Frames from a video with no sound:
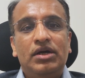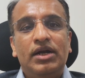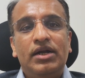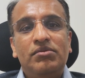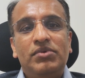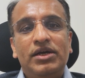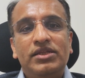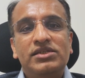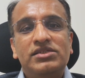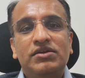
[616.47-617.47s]
and by
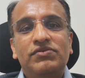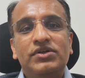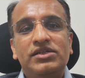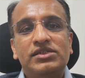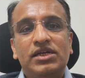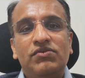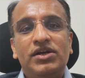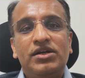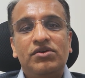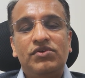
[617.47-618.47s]
this, if it is
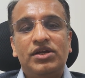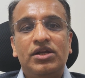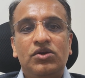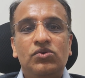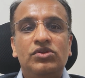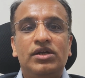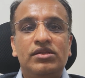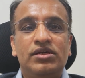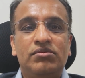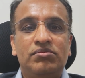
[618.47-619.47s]
elevated, we can know that
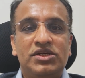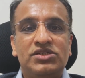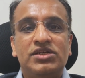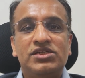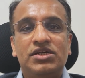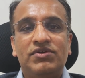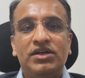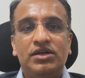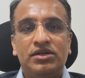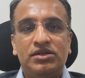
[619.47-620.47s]
the patient is having
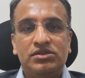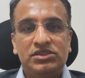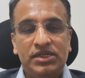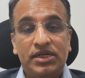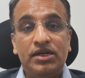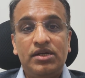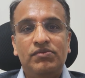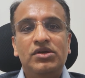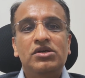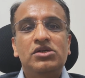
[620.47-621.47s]
CKD.
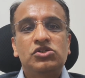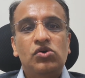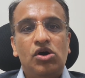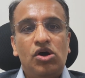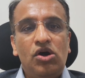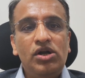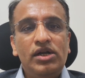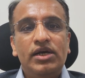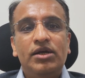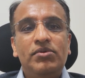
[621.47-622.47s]
So all
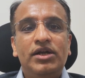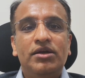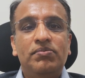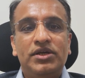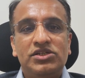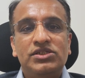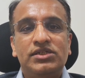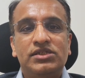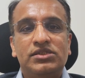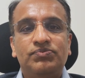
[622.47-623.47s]
diabetic
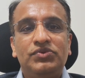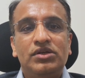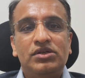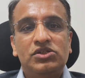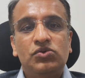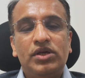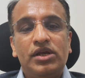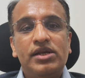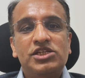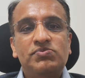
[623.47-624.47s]
patients, so
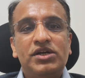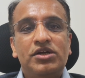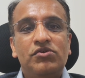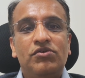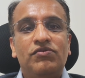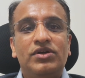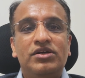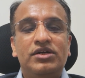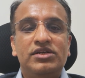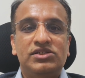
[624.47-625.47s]
irrespective of
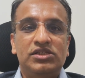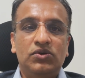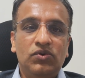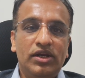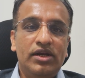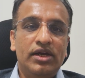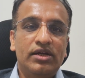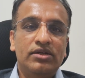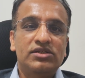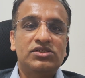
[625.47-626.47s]
whether it is newly
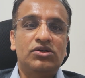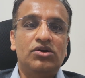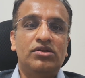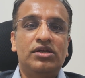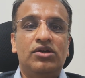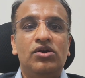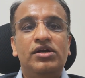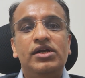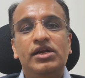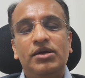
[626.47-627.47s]
diagnosed or they are
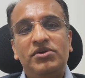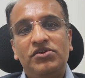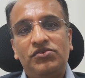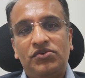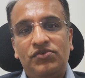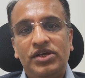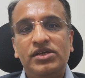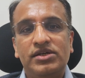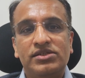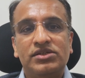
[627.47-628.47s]
already diabetic for 5
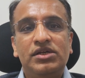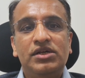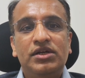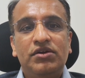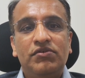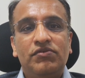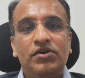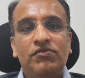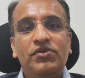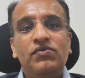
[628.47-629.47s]
years, if
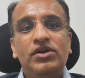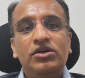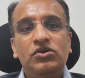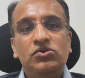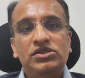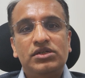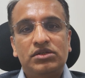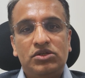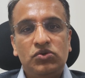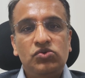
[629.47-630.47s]
everyone does a
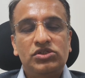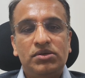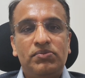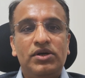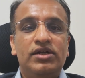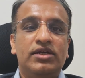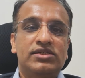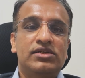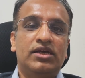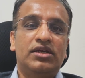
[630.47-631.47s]
two simple
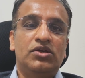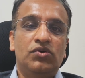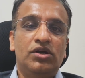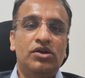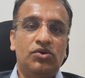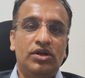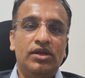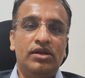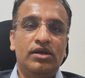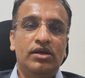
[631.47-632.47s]
tests like urine
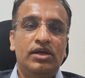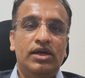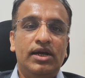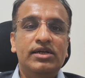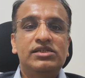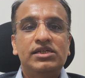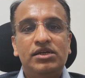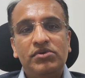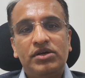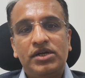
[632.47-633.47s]
protein and
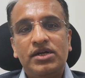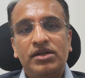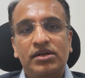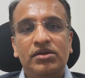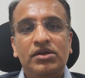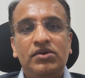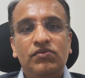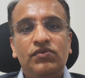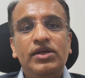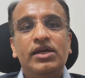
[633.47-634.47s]
serum creatinine,
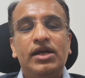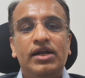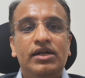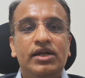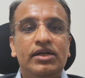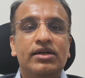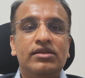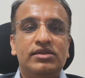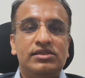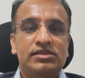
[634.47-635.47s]
we can detect
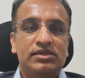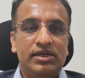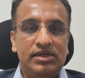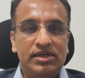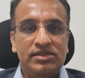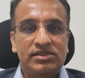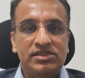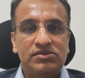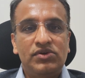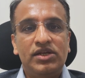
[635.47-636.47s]
this kidney
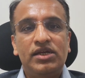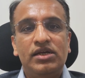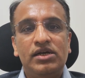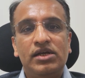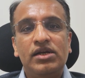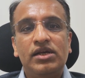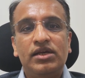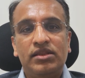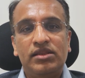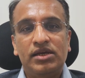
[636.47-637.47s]
disease very early
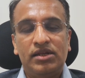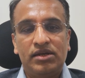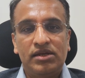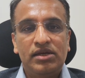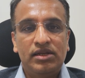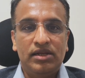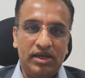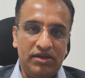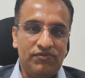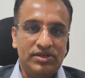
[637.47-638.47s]
in their
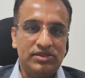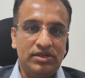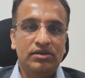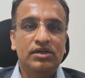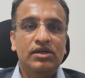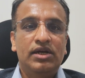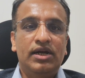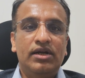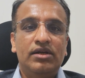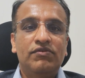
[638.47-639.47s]
life actually.
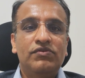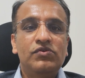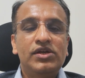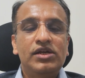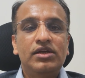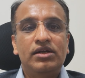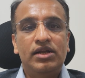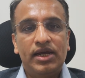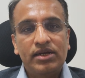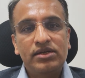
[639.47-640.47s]
And if we
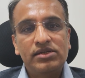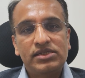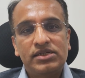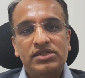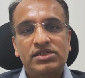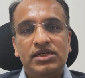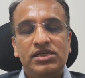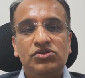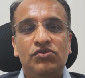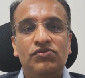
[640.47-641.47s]
diagnose at a
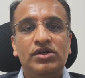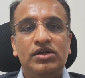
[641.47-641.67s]
stage of